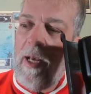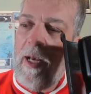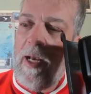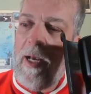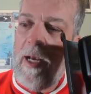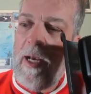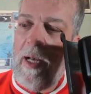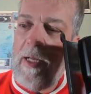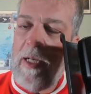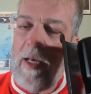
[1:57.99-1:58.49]

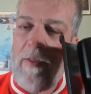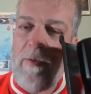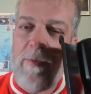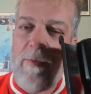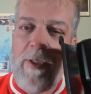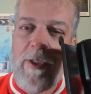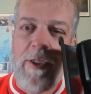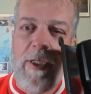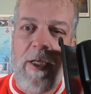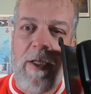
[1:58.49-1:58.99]
Another
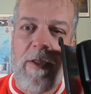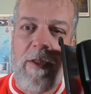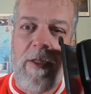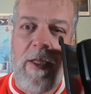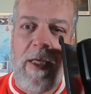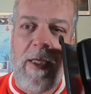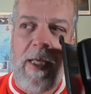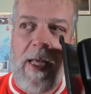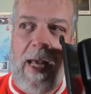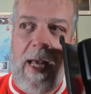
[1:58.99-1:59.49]
interesting
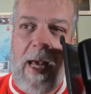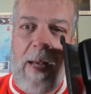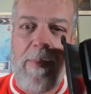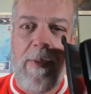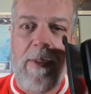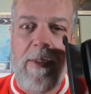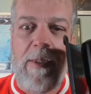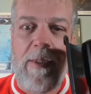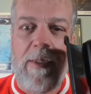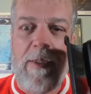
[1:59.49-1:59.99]
thing
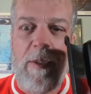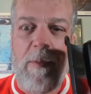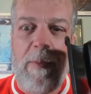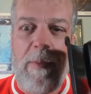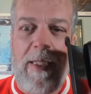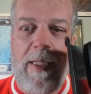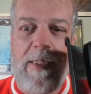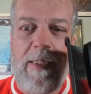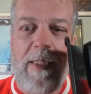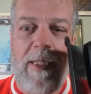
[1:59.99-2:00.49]
happened to
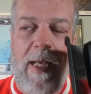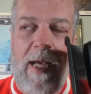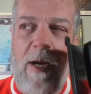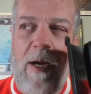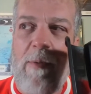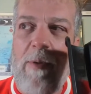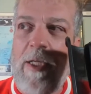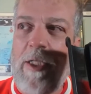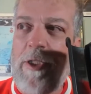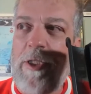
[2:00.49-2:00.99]
me today I
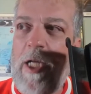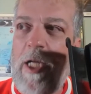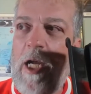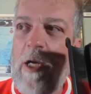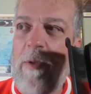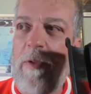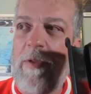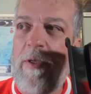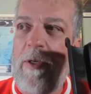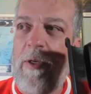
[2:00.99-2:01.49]
want to share
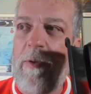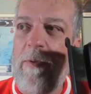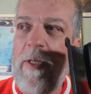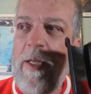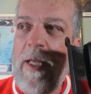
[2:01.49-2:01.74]
with you.